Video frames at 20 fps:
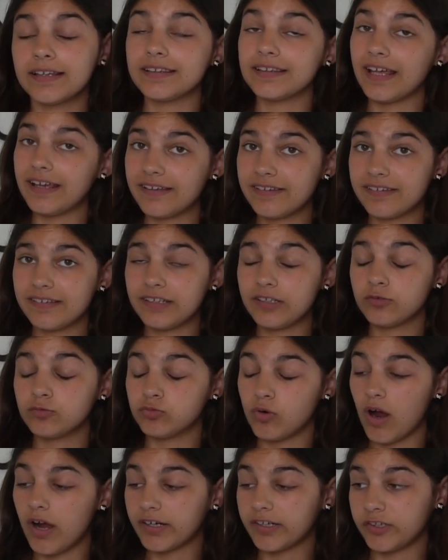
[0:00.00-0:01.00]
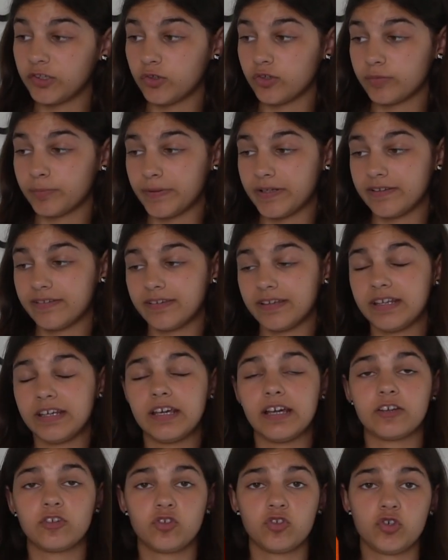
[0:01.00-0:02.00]
lacy rug
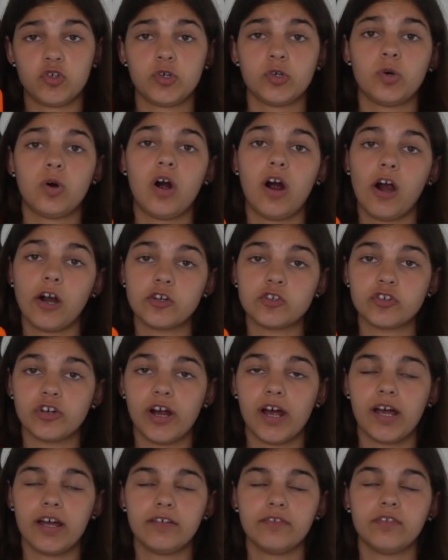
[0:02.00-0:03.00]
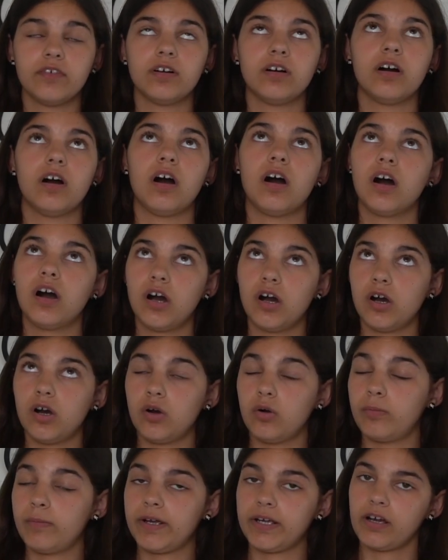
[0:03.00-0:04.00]
USB-C external hard drive.
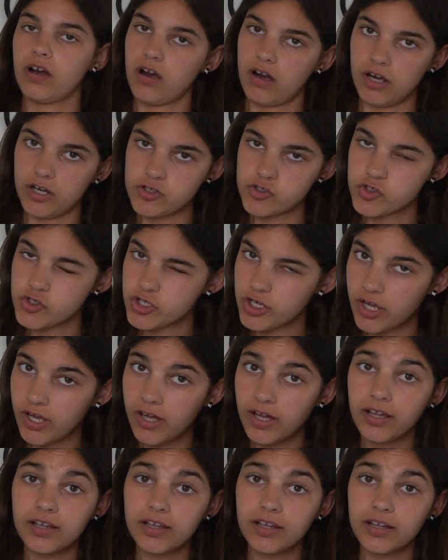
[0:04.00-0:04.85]
Oh my gosh.